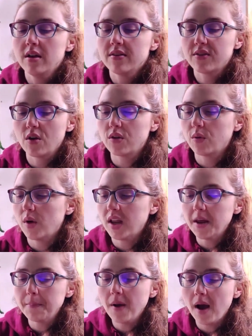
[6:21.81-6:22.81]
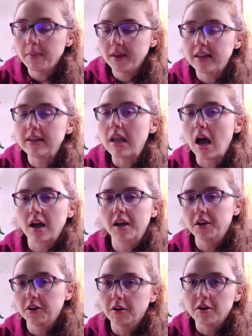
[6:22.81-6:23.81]
So the one I'm probably not
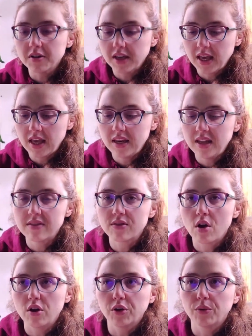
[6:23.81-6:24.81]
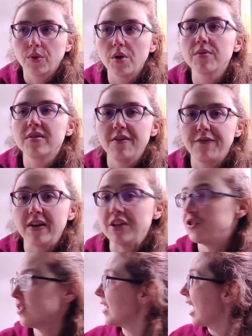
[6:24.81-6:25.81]
going to grow again is called a Rosy
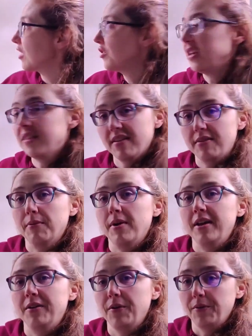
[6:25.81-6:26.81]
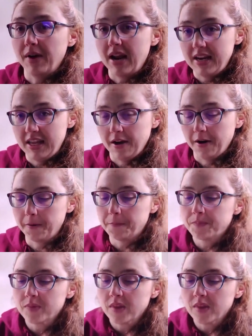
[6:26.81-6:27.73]
Finch. It's actually this one right here.